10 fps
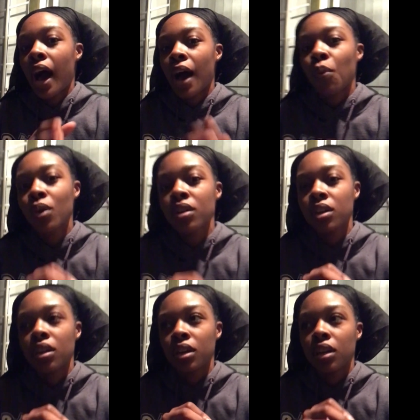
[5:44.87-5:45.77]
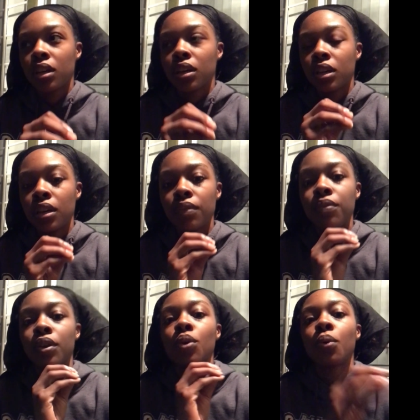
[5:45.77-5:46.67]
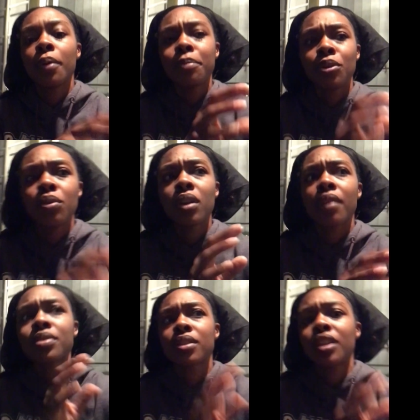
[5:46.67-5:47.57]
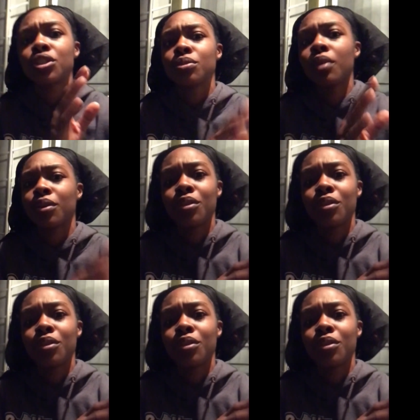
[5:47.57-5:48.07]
I want to give equip you enough so that you know